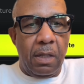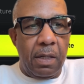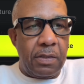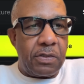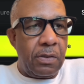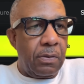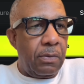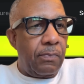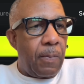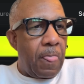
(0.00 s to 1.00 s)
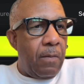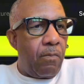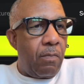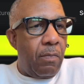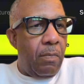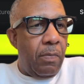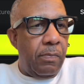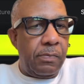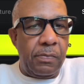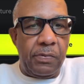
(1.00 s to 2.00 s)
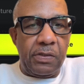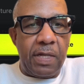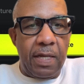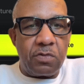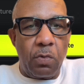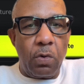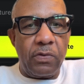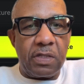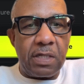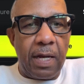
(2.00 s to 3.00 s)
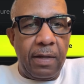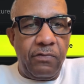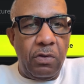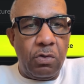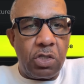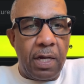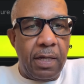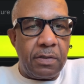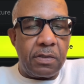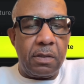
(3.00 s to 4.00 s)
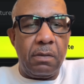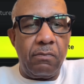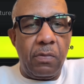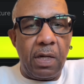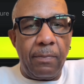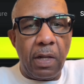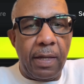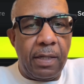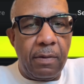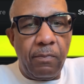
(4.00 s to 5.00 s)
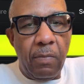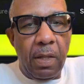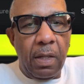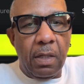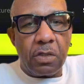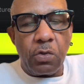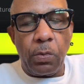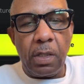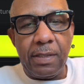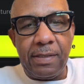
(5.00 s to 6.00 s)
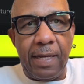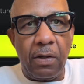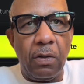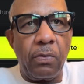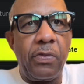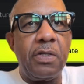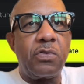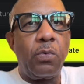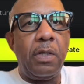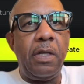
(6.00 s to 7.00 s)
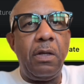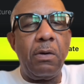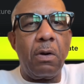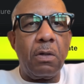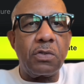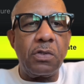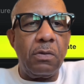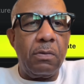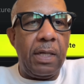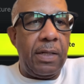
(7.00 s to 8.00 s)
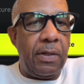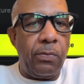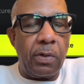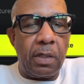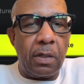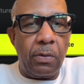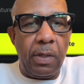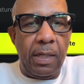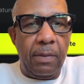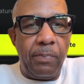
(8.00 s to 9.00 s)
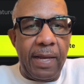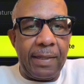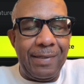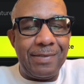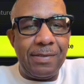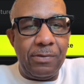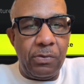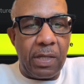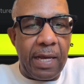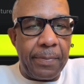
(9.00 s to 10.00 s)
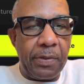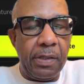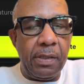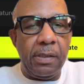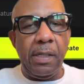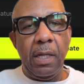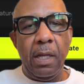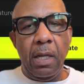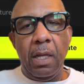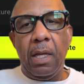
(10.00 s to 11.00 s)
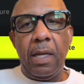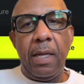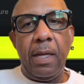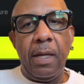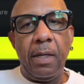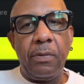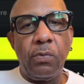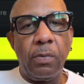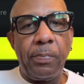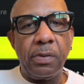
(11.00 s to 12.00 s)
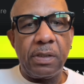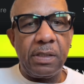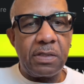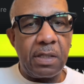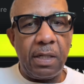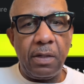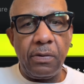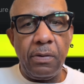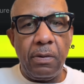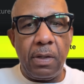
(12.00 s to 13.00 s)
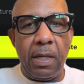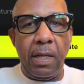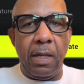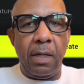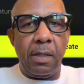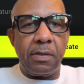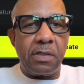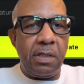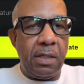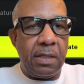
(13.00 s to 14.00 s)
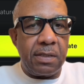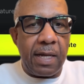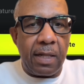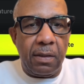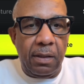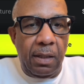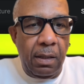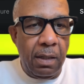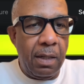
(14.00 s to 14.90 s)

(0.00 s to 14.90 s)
All right, so this has more of the side view shots that I'm liking. So we're going to download this one here also, and then we're going to go ahead back into CapCut, and we'll put this together and see exactly